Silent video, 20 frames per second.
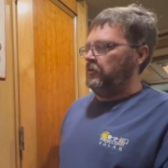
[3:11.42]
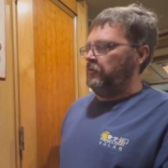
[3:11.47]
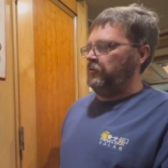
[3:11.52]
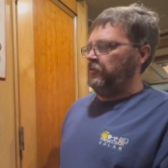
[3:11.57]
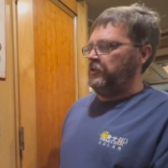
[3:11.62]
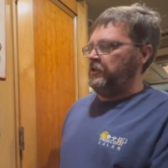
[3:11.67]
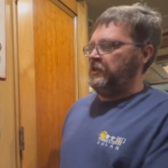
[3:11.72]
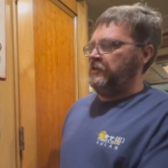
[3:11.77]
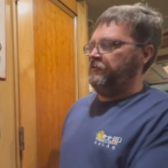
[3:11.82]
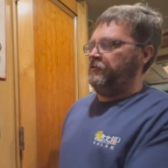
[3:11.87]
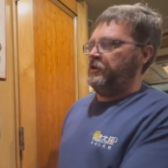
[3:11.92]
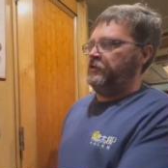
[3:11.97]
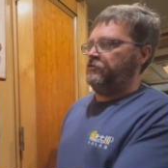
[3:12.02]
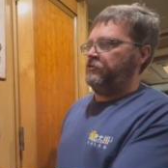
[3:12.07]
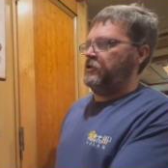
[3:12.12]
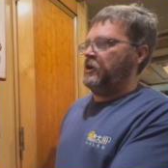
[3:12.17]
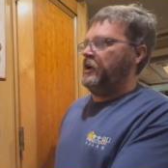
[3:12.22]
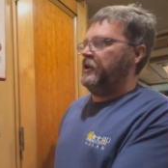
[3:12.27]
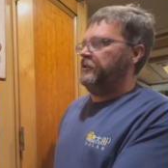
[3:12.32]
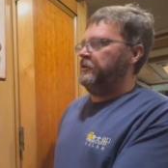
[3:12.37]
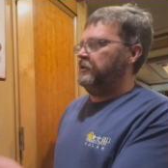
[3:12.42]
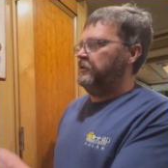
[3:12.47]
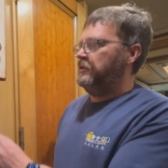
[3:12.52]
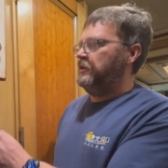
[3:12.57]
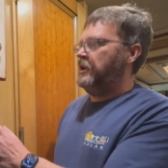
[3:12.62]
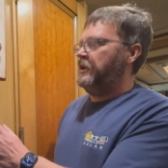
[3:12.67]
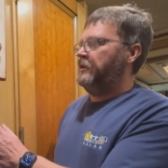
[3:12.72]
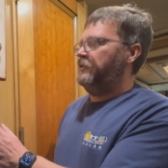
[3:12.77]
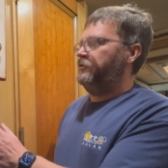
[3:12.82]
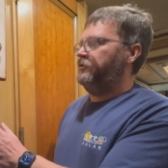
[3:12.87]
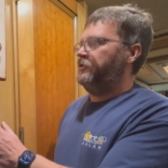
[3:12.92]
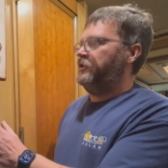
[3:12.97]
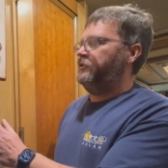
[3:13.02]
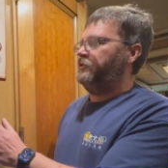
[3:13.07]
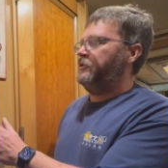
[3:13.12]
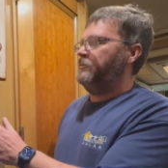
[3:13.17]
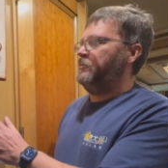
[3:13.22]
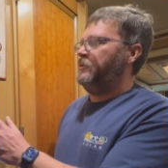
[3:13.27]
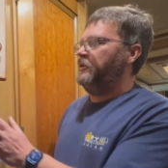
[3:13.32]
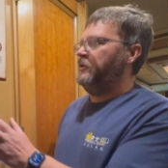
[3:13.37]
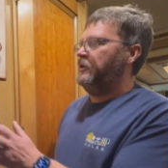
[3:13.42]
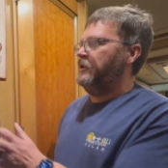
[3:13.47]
the Victron native system.